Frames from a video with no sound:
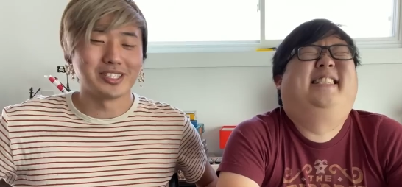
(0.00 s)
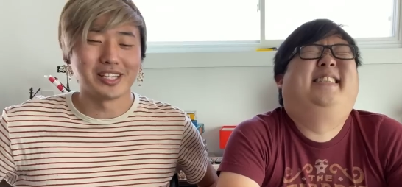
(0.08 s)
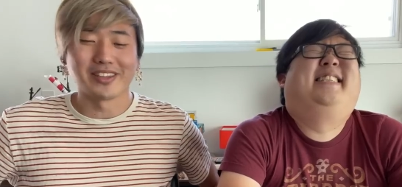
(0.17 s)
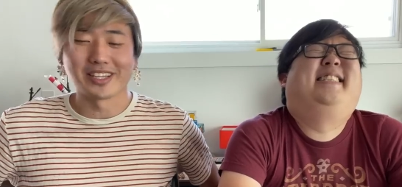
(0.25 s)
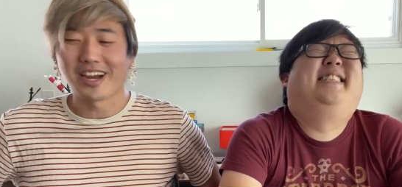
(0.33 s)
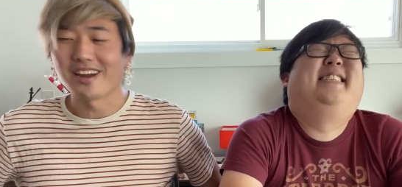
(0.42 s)

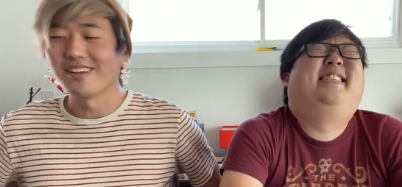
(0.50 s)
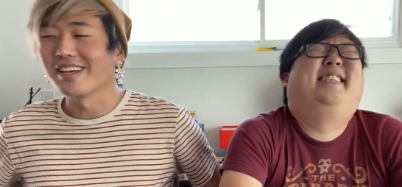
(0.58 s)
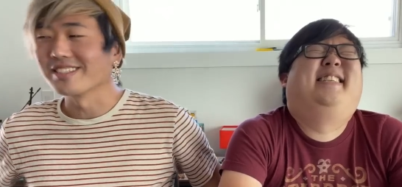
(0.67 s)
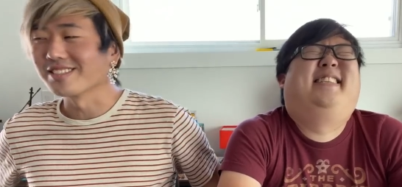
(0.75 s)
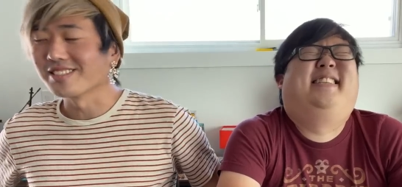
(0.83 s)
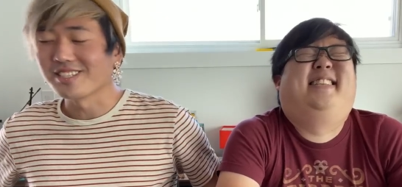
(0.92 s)
Speaker 1: Like, kind of, like,
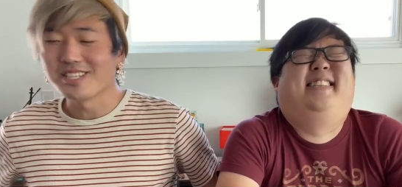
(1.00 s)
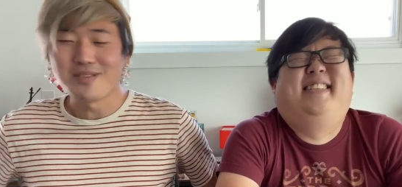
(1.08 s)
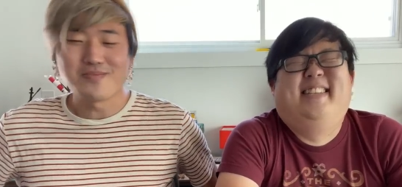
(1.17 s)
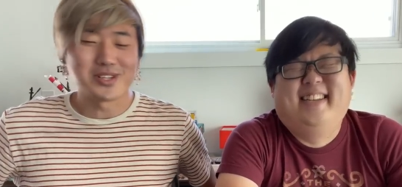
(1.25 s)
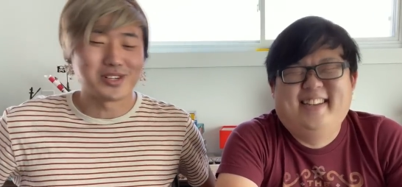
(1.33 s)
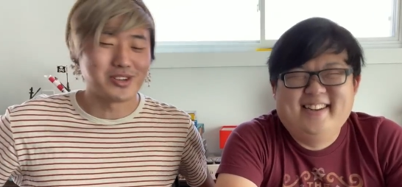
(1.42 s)
just, like,
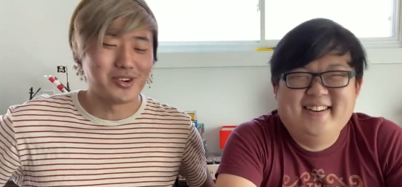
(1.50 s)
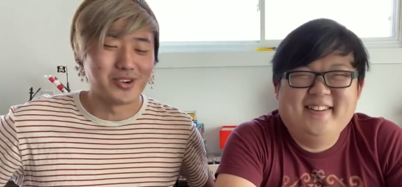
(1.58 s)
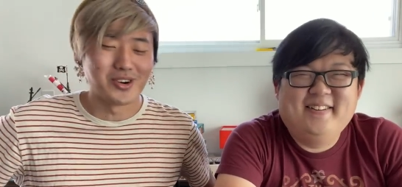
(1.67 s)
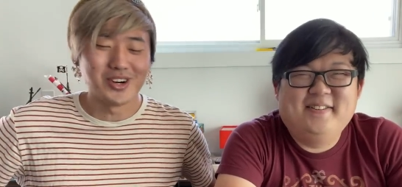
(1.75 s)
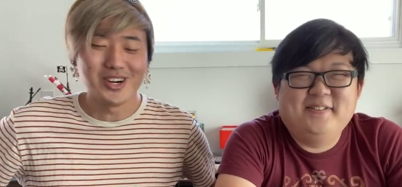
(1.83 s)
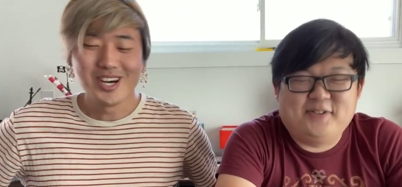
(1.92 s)
keeping it
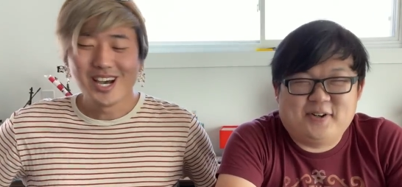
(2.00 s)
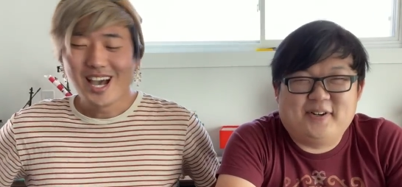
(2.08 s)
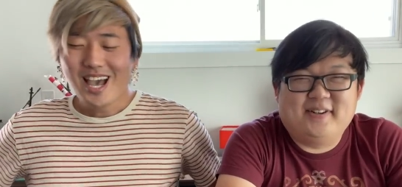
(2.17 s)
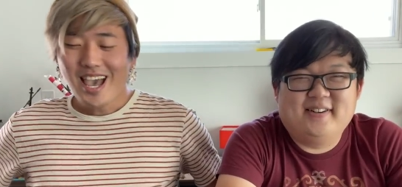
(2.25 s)
cool. Sure.